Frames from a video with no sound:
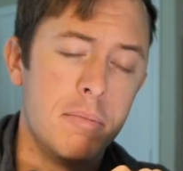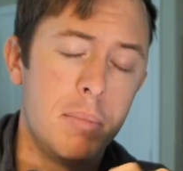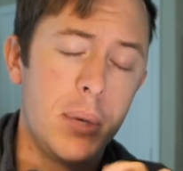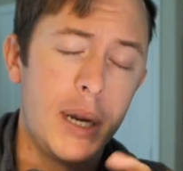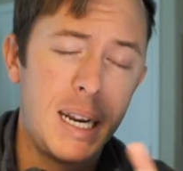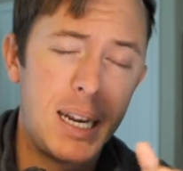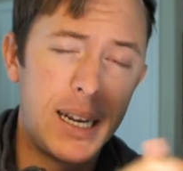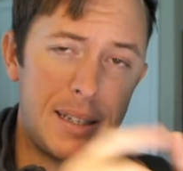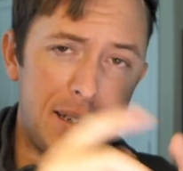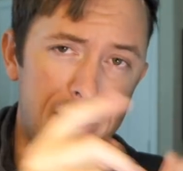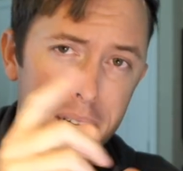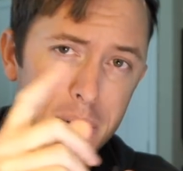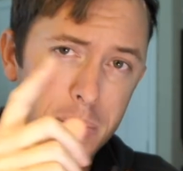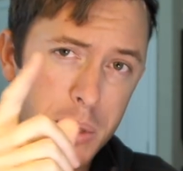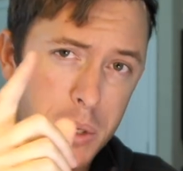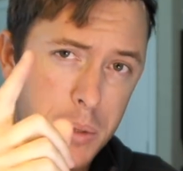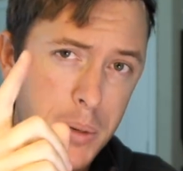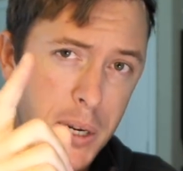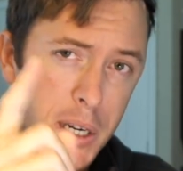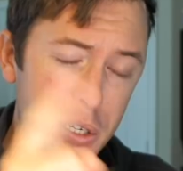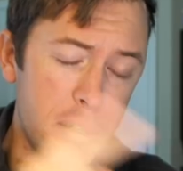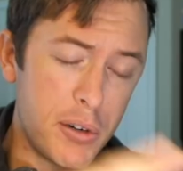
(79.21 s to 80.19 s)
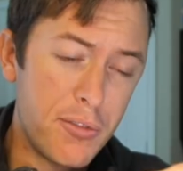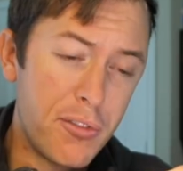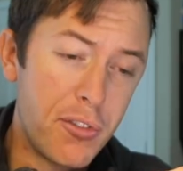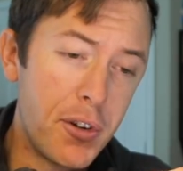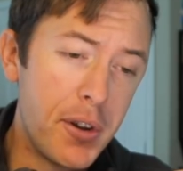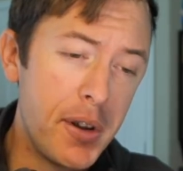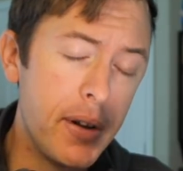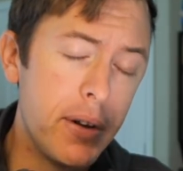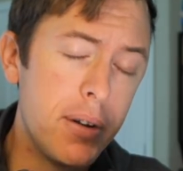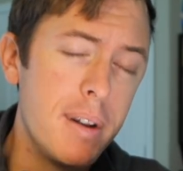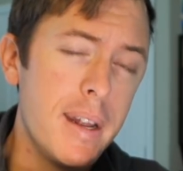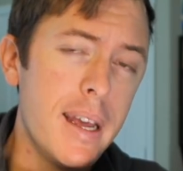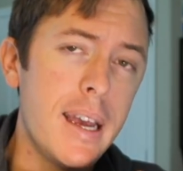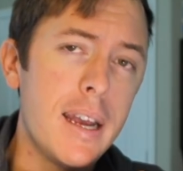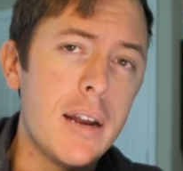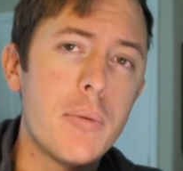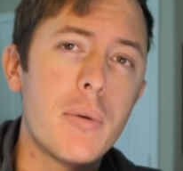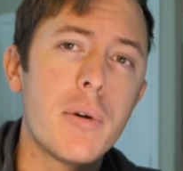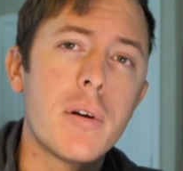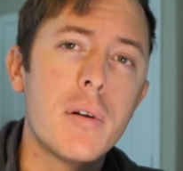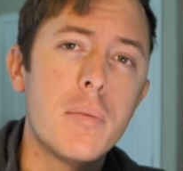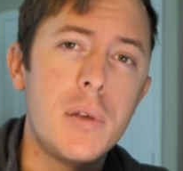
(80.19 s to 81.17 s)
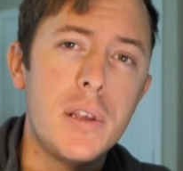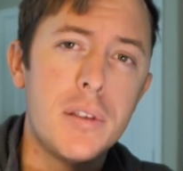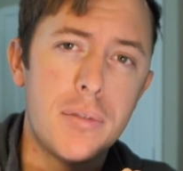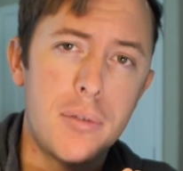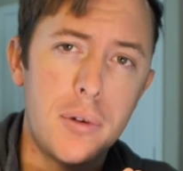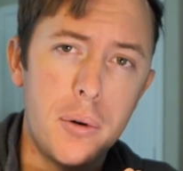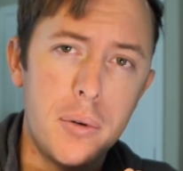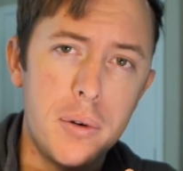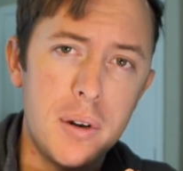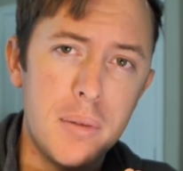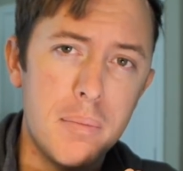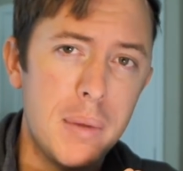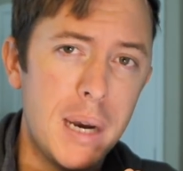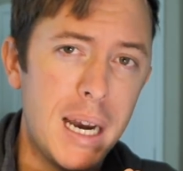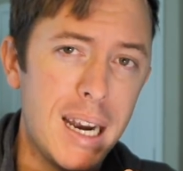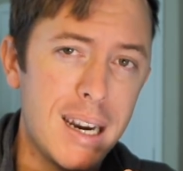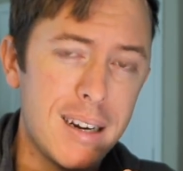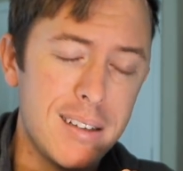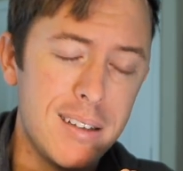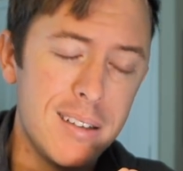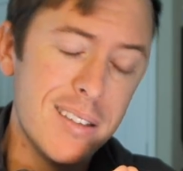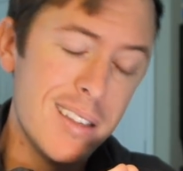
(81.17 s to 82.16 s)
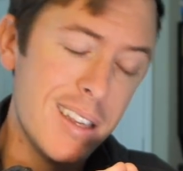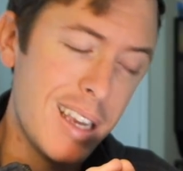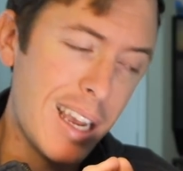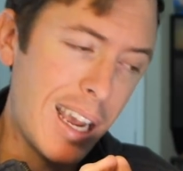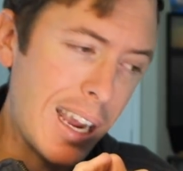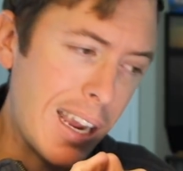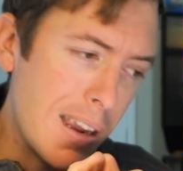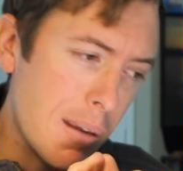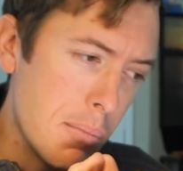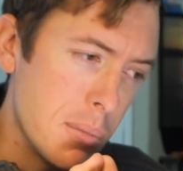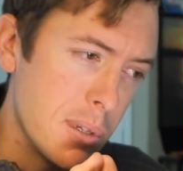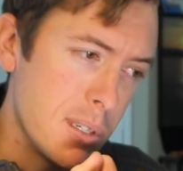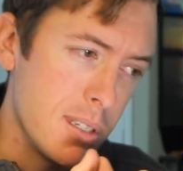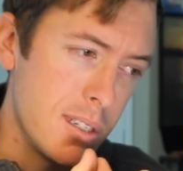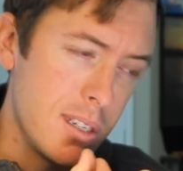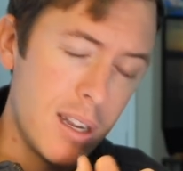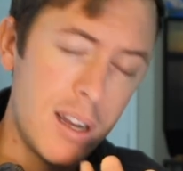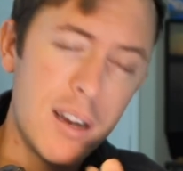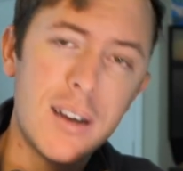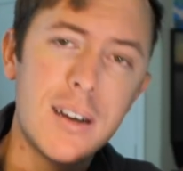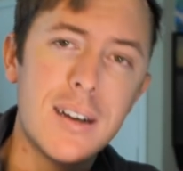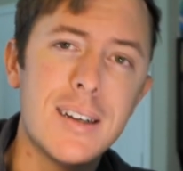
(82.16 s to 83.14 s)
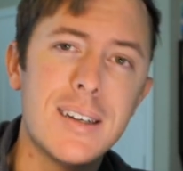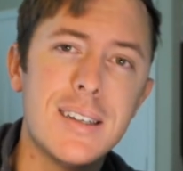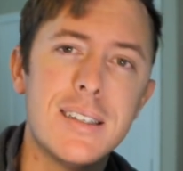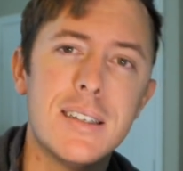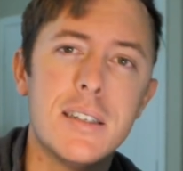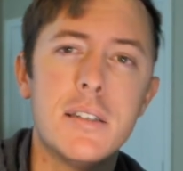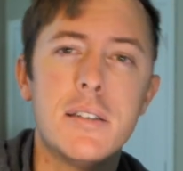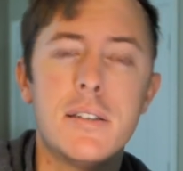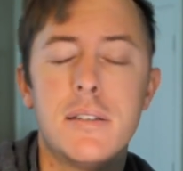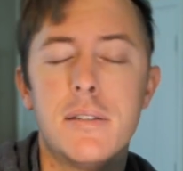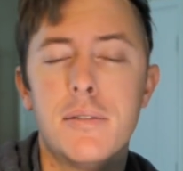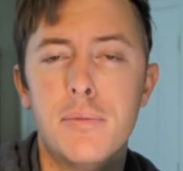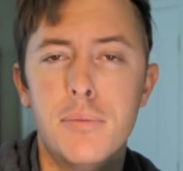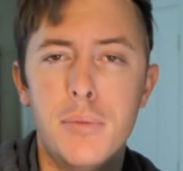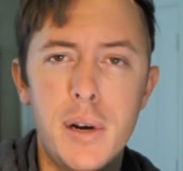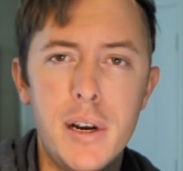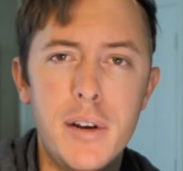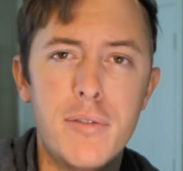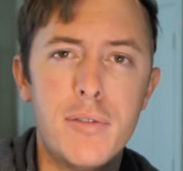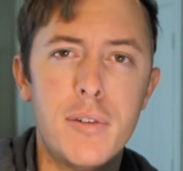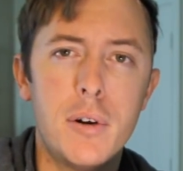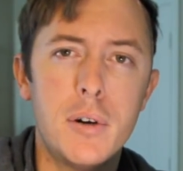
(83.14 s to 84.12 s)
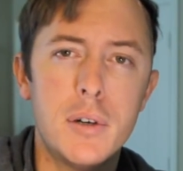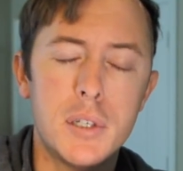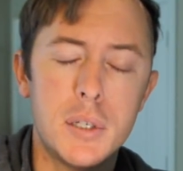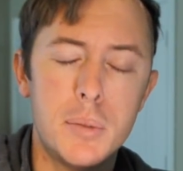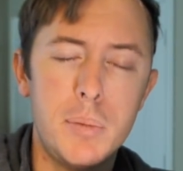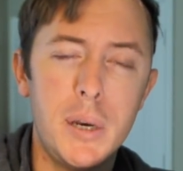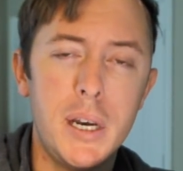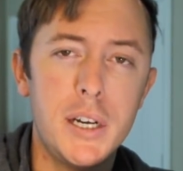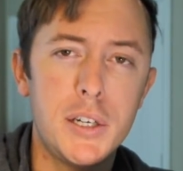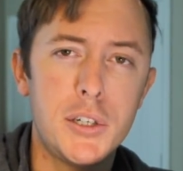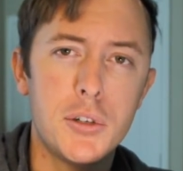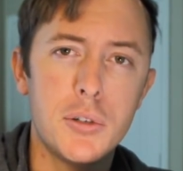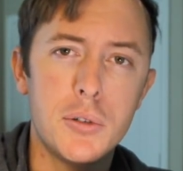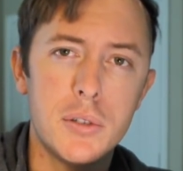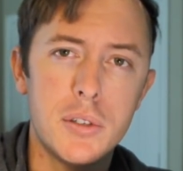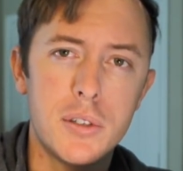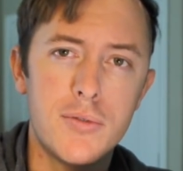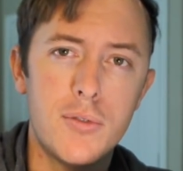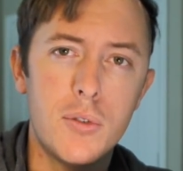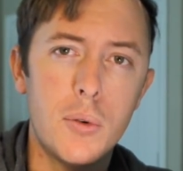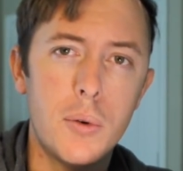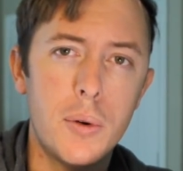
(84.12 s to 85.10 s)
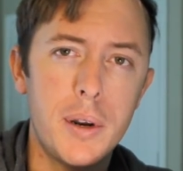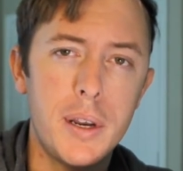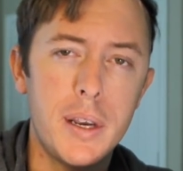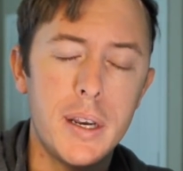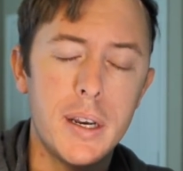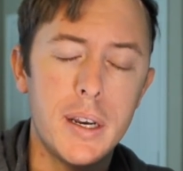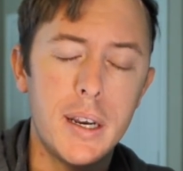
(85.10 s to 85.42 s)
But I got something special for you today. We're going to be throwing it back to the Amazon River specials for you.